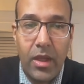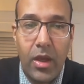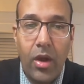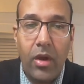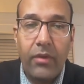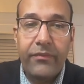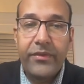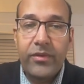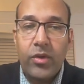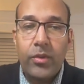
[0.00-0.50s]

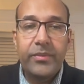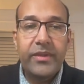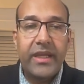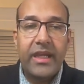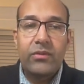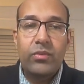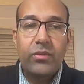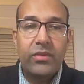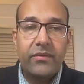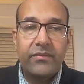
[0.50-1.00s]
often
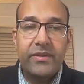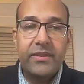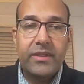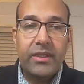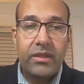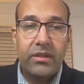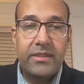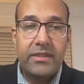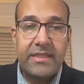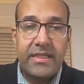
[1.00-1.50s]
communicate with the
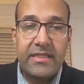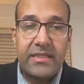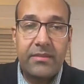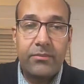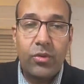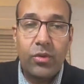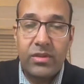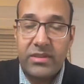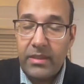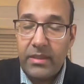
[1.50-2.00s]
ventricular
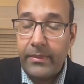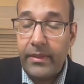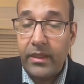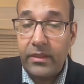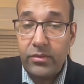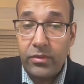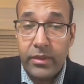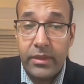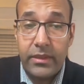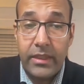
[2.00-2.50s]
system or
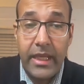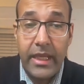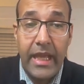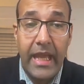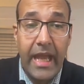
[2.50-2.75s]
subarachnoid,